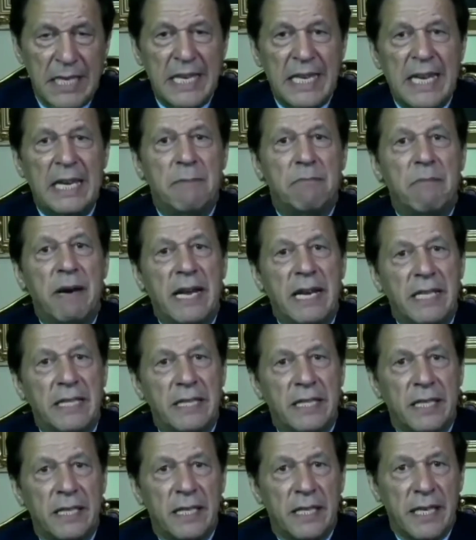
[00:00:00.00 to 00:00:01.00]
in
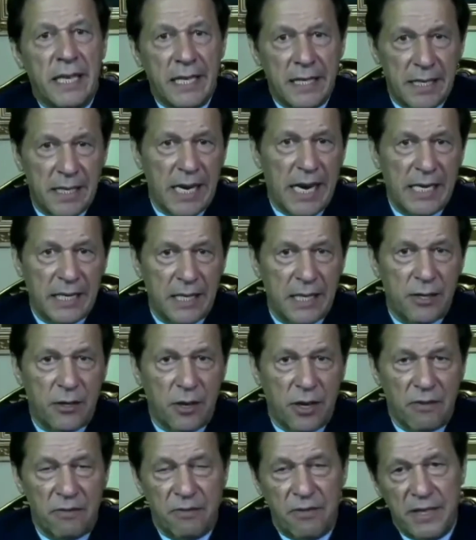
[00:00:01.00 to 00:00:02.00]
managing international
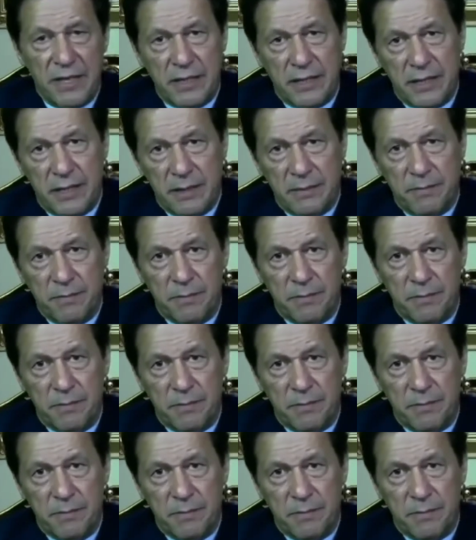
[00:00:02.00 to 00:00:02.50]
conflicts,